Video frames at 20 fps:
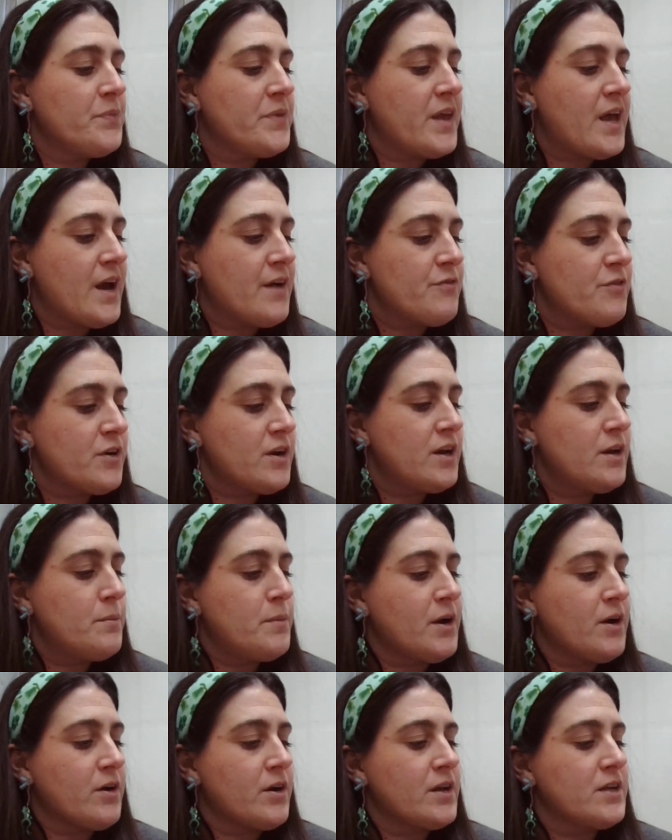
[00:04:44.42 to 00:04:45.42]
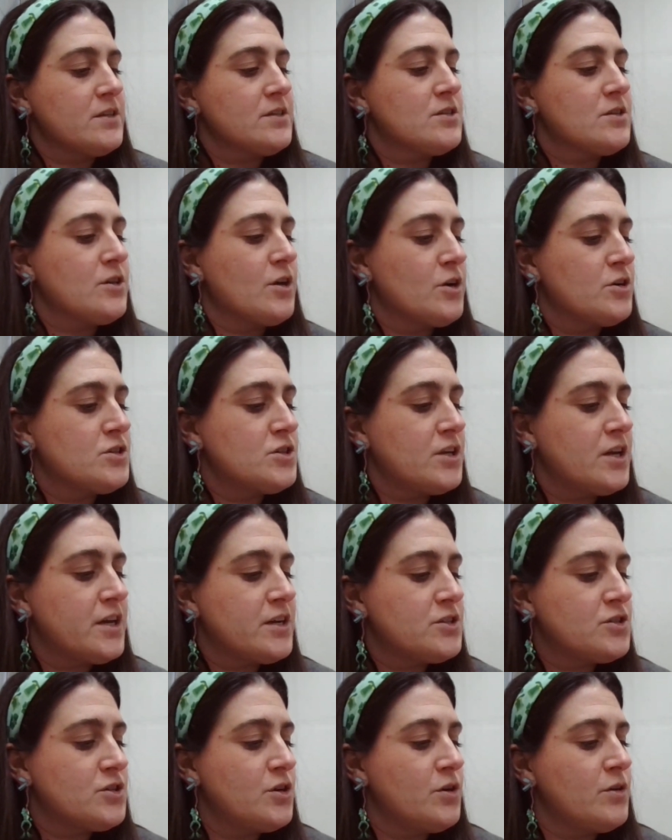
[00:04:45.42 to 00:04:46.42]
African Americans, largely
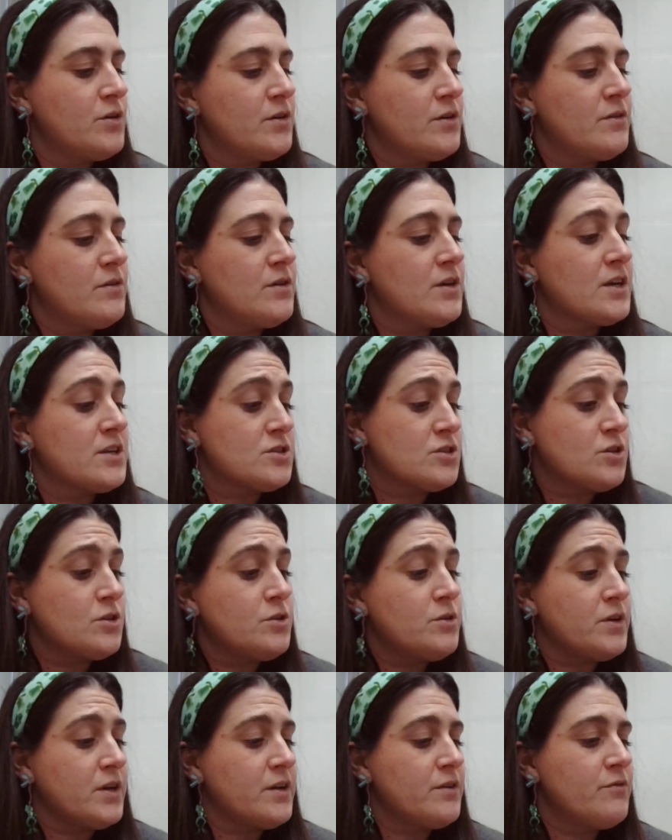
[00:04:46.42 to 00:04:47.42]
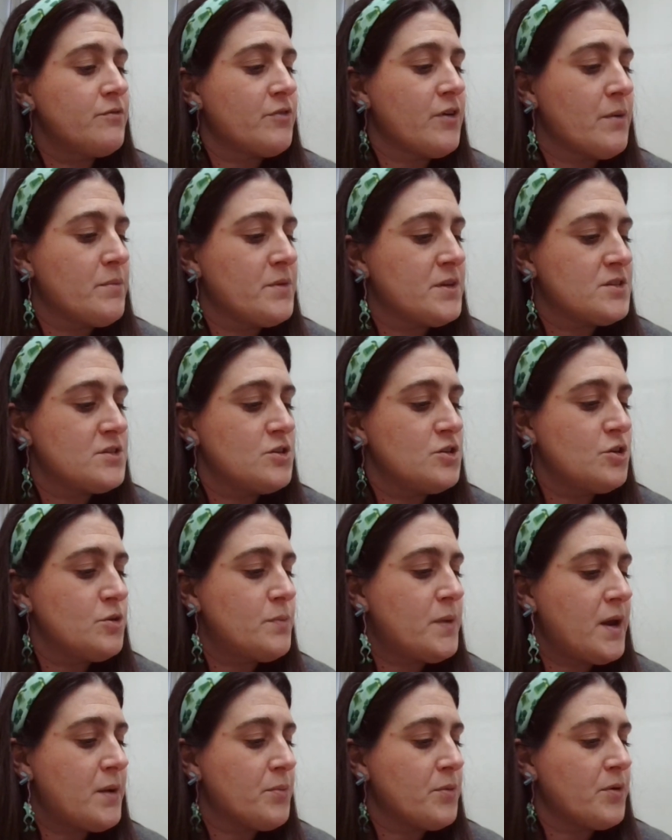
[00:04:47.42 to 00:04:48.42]
excluded from this new
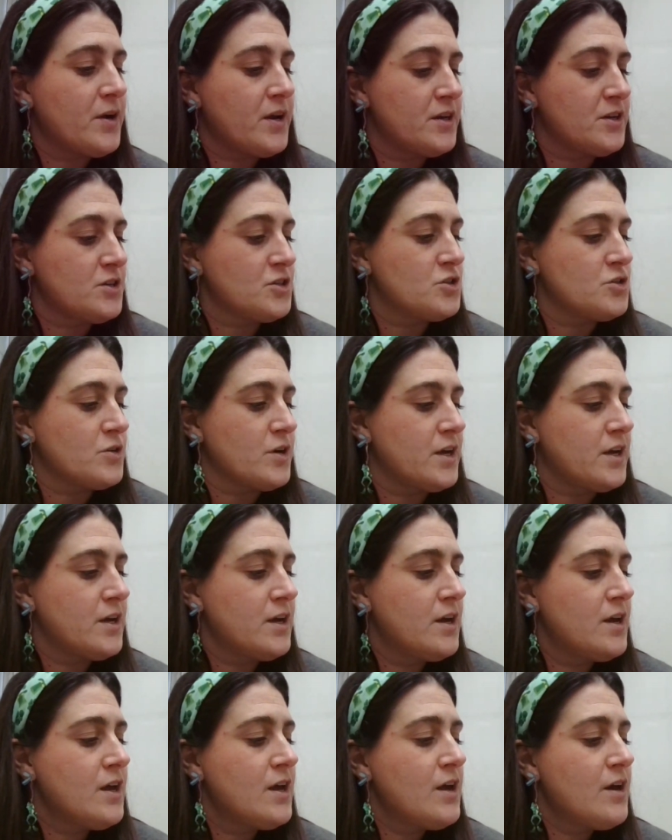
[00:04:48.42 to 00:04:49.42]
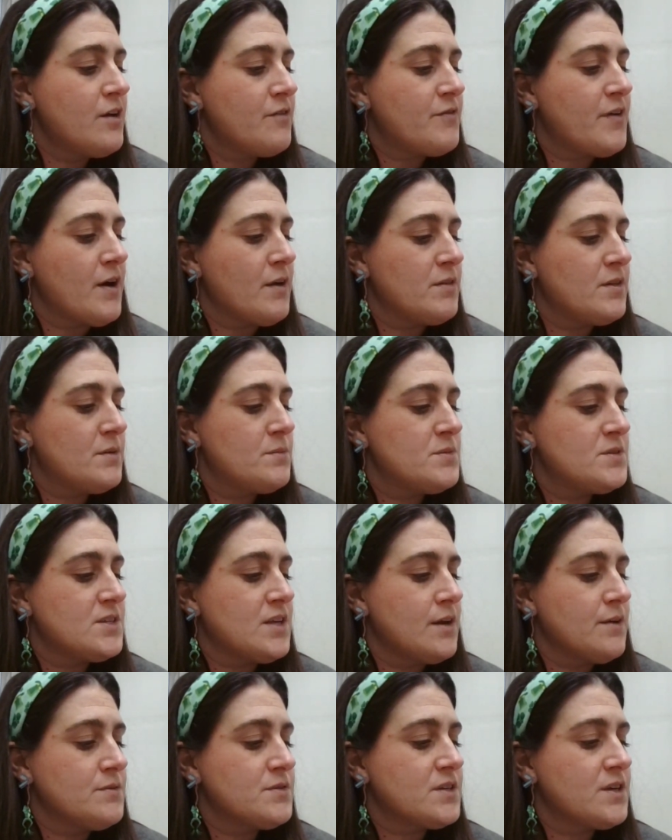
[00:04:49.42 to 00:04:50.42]
paper industry, found
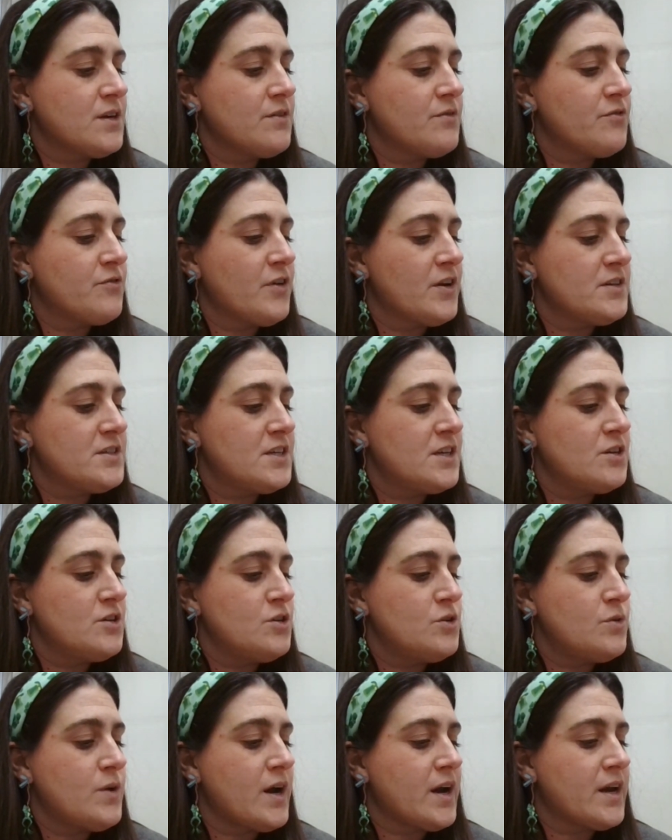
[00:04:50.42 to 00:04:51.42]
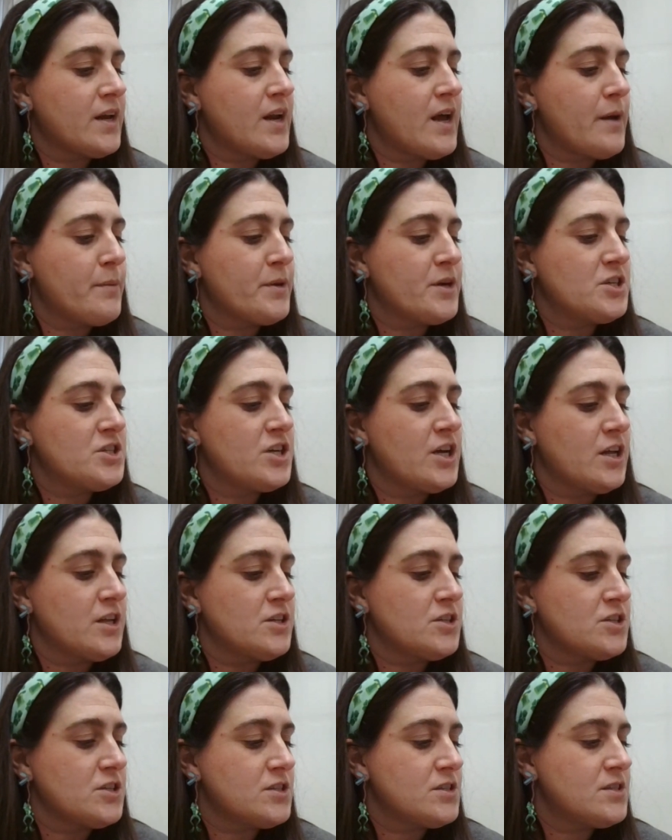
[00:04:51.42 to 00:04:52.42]
themselves confronting new economic
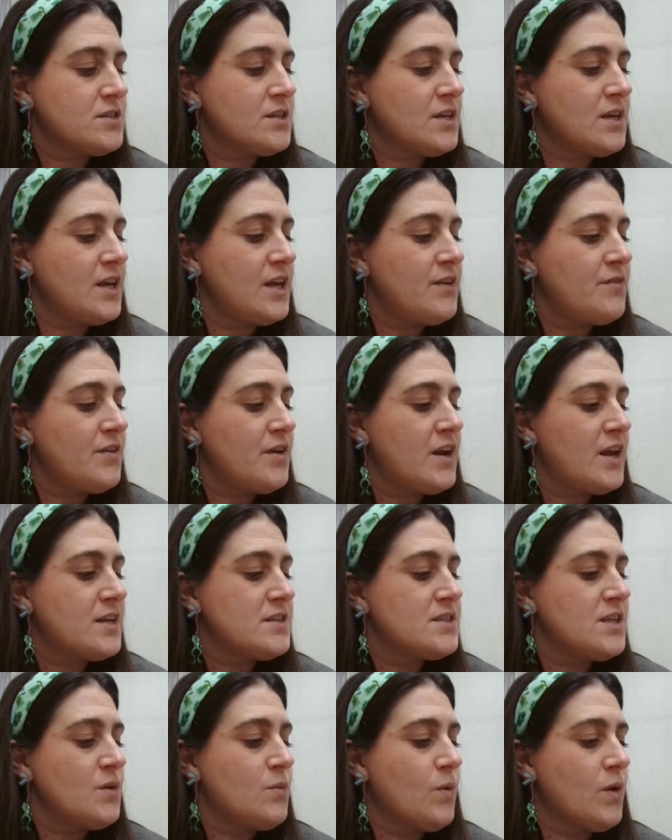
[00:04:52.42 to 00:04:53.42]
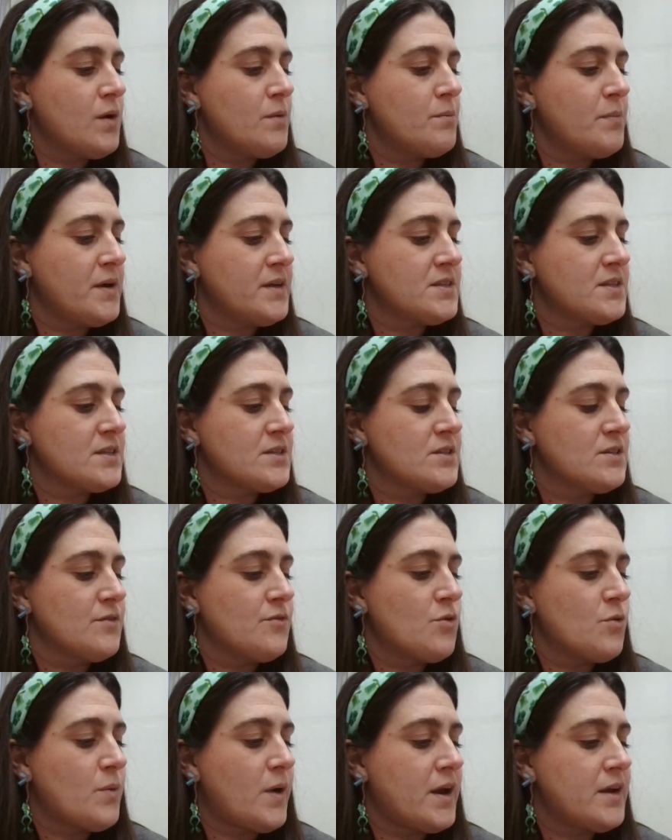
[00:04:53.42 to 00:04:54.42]
challenges, even as they won basic
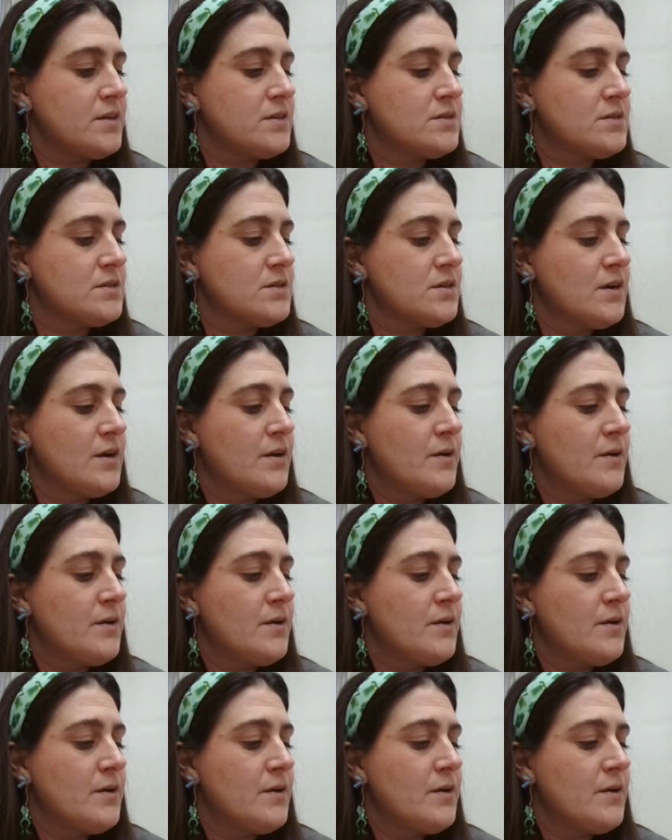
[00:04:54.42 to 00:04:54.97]
civil rights.